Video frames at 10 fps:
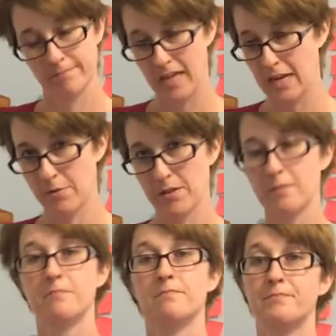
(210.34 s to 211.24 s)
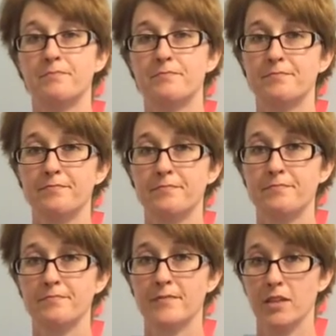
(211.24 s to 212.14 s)
anyways,
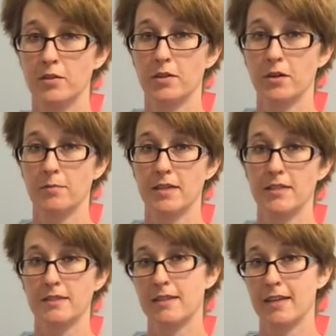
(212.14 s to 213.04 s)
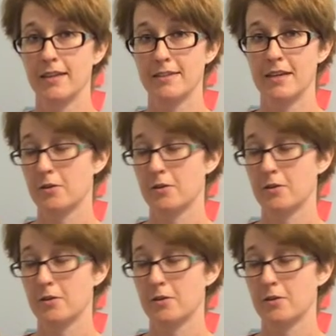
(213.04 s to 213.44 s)
you'll hear updates on that as that